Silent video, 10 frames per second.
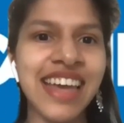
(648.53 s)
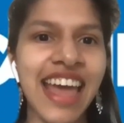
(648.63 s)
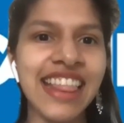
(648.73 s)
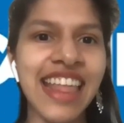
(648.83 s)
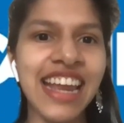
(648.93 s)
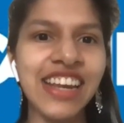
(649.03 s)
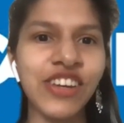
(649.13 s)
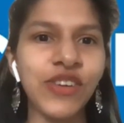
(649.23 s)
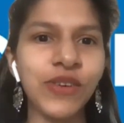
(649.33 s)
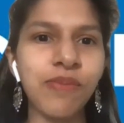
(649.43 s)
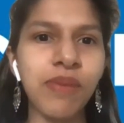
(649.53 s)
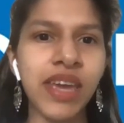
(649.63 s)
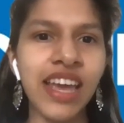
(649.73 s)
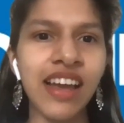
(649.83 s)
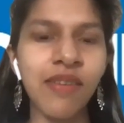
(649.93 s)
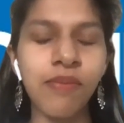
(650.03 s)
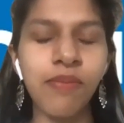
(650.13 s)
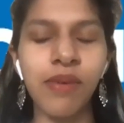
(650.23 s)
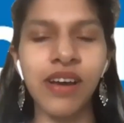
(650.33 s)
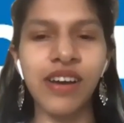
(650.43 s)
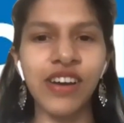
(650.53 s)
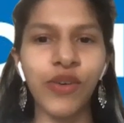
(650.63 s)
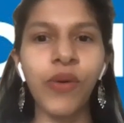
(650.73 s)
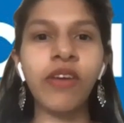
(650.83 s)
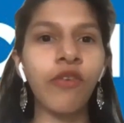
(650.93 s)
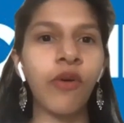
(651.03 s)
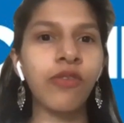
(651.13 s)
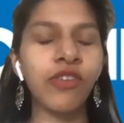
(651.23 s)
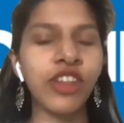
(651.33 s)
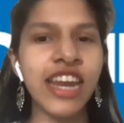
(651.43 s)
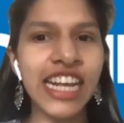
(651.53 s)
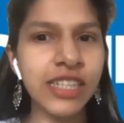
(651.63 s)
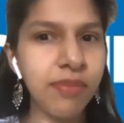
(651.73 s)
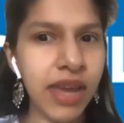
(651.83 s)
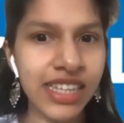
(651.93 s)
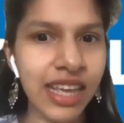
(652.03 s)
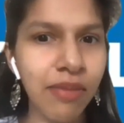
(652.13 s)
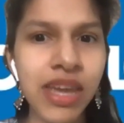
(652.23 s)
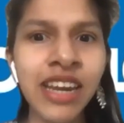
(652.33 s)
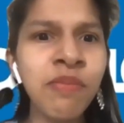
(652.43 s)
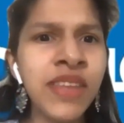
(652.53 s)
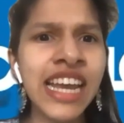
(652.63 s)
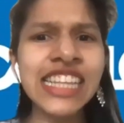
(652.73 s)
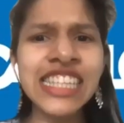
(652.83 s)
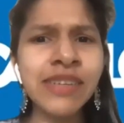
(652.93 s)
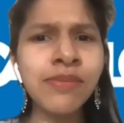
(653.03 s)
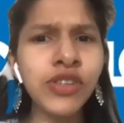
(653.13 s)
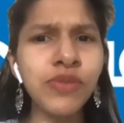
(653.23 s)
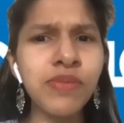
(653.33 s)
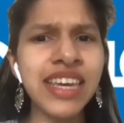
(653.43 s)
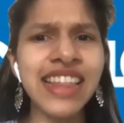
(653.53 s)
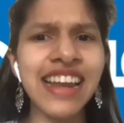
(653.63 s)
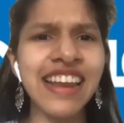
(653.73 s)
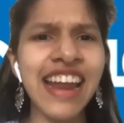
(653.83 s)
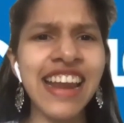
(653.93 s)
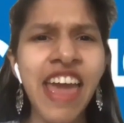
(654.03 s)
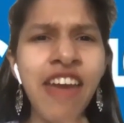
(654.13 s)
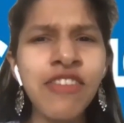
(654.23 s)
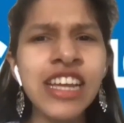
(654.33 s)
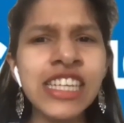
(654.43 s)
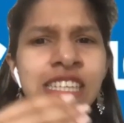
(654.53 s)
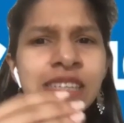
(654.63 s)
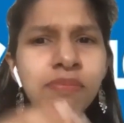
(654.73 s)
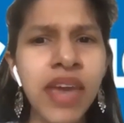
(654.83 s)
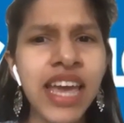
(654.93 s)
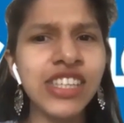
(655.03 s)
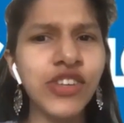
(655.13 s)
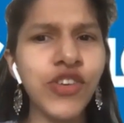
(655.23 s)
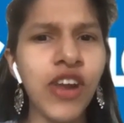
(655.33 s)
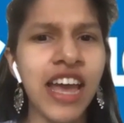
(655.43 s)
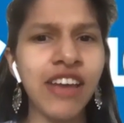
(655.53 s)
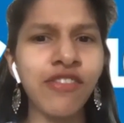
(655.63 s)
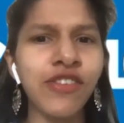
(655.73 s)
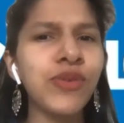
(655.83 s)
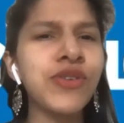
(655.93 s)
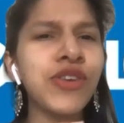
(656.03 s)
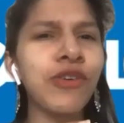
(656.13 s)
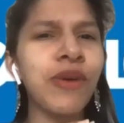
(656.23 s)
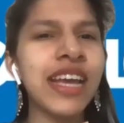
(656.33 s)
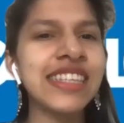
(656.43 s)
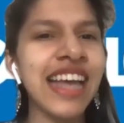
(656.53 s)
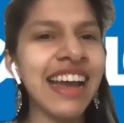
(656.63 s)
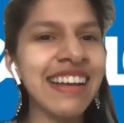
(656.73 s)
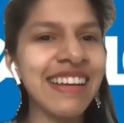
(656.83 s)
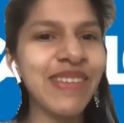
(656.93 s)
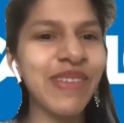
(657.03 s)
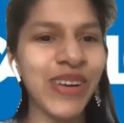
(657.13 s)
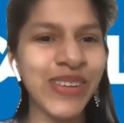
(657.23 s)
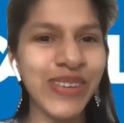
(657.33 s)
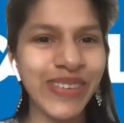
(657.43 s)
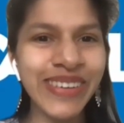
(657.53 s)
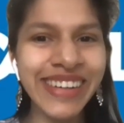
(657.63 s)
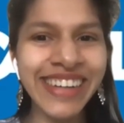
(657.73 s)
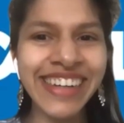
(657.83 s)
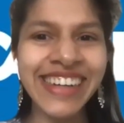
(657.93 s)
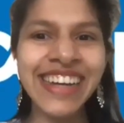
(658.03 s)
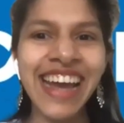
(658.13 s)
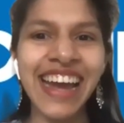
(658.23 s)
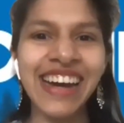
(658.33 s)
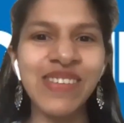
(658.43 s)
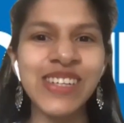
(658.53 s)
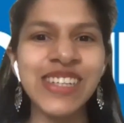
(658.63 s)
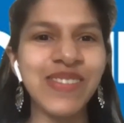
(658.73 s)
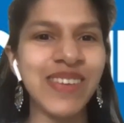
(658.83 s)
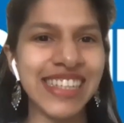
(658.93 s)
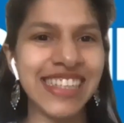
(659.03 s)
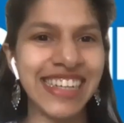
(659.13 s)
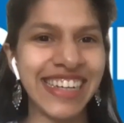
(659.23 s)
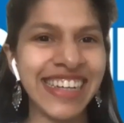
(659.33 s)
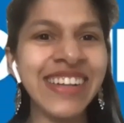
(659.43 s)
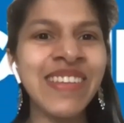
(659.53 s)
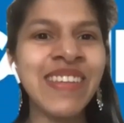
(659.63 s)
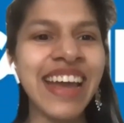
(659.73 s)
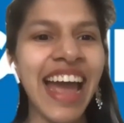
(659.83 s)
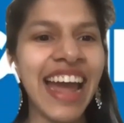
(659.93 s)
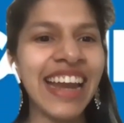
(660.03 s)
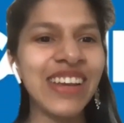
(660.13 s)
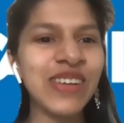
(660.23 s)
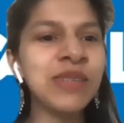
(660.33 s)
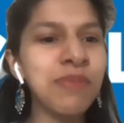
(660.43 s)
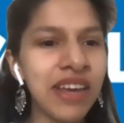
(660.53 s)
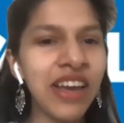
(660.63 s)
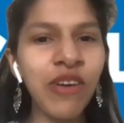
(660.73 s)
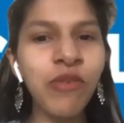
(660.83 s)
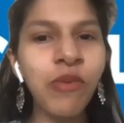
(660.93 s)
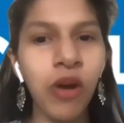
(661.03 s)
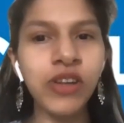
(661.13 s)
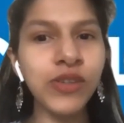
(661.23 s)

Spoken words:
and then, picking up, going forth for the next phase. I mean, it seems to me that at every space in your life, you knew exactly what to do, which is amazing. And speaking of what